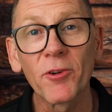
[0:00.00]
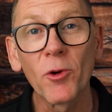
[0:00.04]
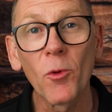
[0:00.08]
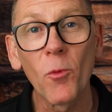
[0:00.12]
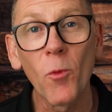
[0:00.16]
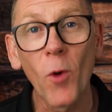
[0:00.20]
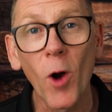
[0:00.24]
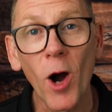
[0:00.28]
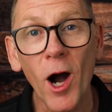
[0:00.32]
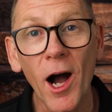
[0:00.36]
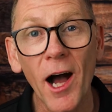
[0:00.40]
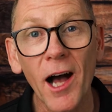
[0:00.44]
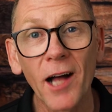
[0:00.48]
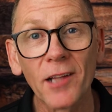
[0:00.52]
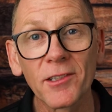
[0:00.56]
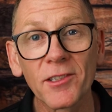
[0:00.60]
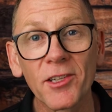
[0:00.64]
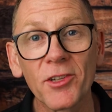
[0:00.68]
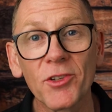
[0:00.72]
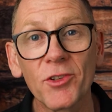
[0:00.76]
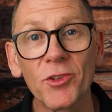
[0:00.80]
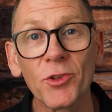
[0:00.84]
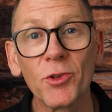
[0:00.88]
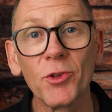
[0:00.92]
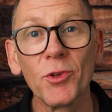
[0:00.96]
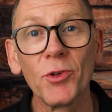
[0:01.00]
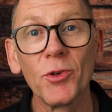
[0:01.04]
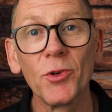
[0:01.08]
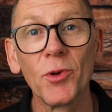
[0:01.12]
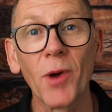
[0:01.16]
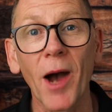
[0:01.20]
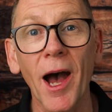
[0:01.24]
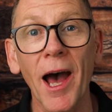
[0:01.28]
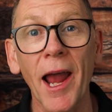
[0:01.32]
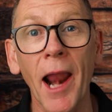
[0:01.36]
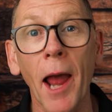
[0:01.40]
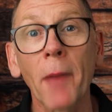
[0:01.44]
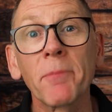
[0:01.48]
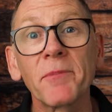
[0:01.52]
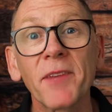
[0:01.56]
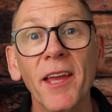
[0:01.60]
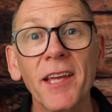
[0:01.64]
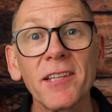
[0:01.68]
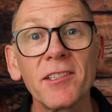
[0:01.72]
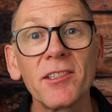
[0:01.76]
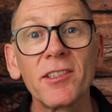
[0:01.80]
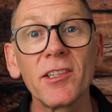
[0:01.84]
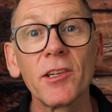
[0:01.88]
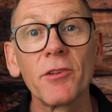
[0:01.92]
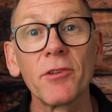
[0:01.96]
while to do an
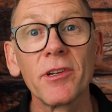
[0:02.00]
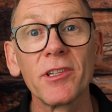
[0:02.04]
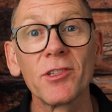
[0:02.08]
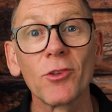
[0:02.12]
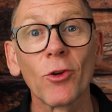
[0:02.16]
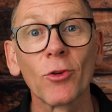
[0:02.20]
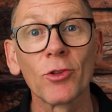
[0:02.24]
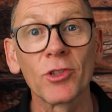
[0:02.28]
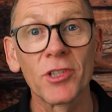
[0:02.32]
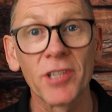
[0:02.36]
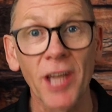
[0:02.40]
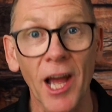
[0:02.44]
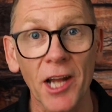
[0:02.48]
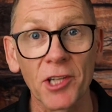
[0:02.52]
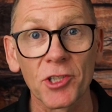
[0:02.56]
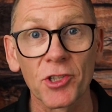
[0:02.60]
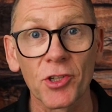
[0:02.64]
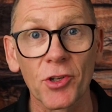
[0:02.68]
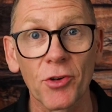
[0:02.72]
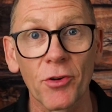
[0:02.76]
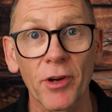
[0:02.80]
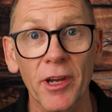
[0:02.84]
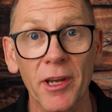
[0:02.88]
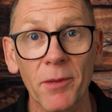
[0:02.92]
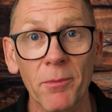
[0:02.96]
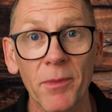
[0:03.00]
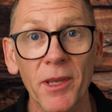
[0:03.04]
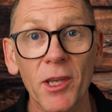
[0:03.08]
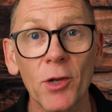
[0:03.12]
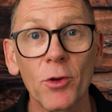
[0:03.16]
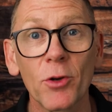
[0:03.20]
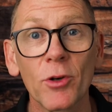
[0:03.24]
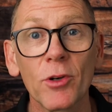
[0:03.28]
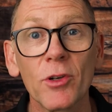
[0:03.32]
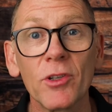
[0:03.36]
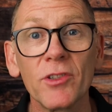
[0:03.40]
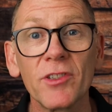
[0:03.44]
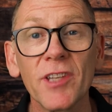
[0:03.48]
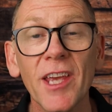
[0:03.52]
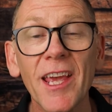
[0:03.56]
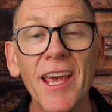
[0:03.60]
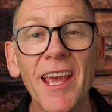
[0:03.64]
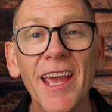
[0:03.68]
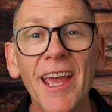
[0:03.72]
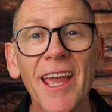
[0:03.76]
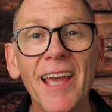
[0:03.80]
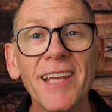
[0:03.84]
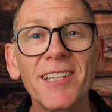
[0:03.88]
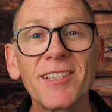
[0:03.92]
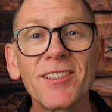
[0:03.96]
update series on touchscreen because
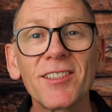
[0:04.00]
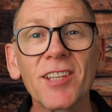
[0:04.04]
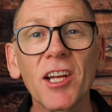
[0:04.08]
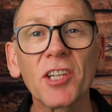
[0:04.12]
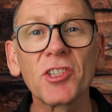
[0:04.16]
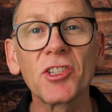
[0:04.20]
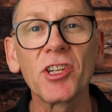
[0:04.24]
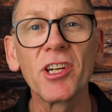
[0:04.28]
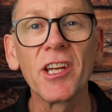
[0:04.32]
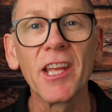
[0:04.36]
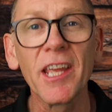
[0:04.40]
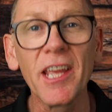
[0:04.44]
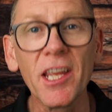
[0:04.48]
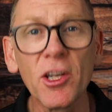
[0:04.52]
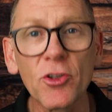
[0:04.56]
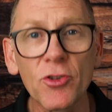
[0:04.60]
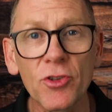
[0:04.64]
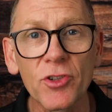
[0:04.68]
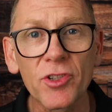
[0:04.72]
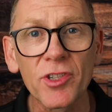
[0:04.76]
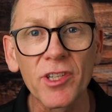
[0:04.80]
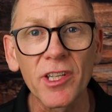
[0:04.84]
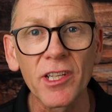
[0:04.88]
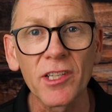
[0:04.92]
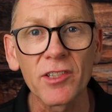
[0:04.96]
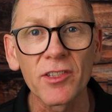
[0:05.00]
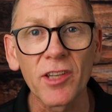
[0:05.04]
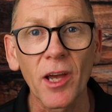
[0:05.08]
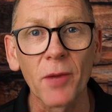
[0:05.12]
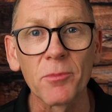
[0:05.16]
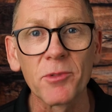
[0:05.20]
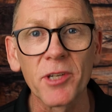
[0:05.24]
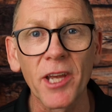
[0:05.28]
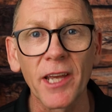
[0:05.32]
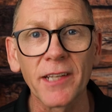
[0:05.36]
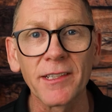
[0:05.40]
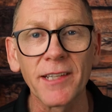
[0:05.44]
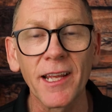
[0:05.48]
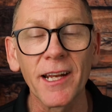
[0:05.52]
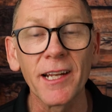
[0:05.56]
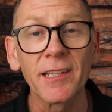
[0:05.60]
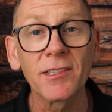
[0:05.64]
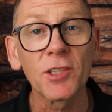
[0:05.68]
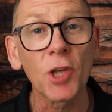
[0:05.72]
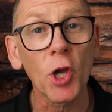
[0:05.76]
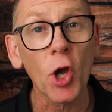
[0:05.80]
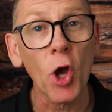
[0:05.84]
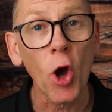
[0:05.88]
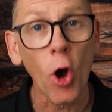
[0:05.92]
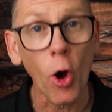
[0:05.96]
it's such an interesting subject and
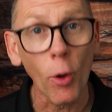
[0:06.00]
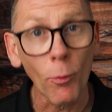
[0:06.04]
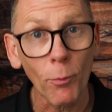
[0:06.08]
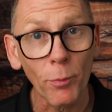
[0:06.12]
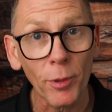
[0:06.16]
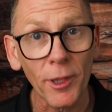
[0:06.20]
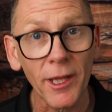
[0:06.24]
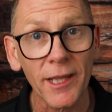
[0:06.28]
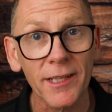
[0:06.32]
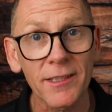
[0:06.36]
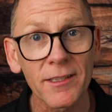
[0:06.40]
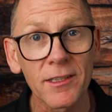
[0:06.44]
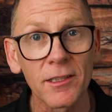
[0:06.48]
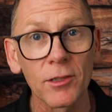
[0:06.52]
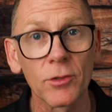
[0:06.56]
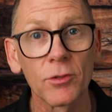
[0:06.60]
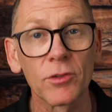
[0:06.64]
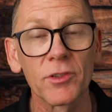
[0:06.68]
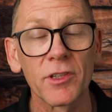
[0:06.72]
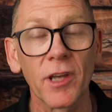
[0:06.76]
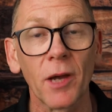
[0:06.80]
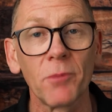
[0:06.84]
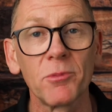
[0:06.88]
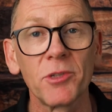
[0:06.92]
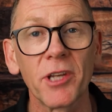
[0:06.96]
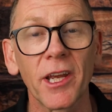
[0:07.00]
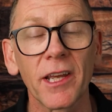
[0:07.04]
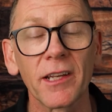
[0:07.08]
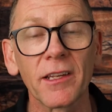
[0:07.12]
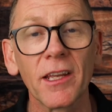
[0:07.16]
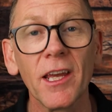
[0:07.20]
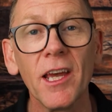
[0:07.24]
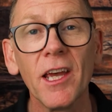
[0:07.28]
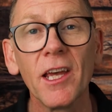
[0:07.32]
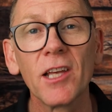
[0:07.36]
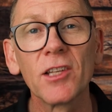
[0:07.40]
it's a complex little subject.